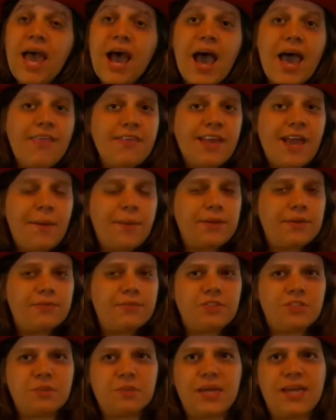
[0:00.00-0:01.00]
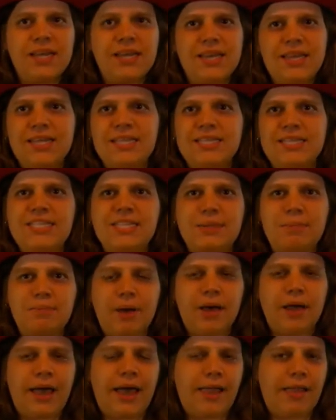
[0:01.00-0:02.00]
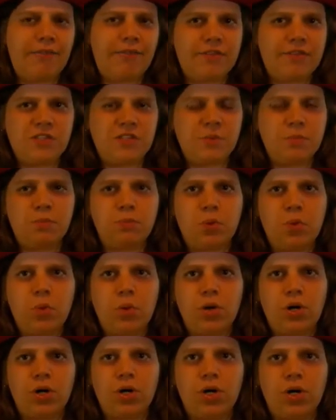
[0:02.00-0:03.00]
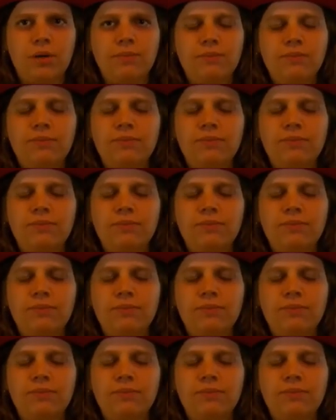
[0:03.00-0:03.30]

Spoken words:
I think I would have just made the steampunk elements more.